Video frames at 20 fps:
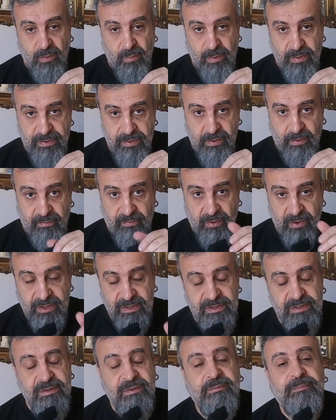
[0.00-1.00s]
with your
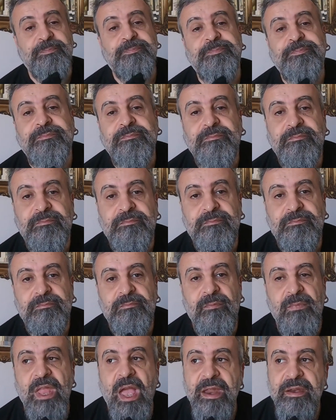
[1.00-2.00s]
voice,
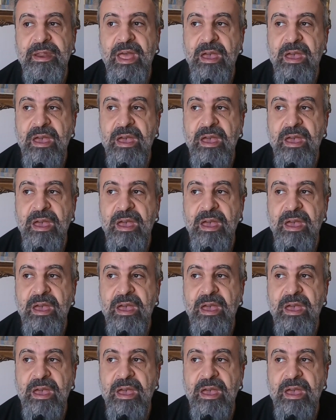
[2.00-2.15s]
and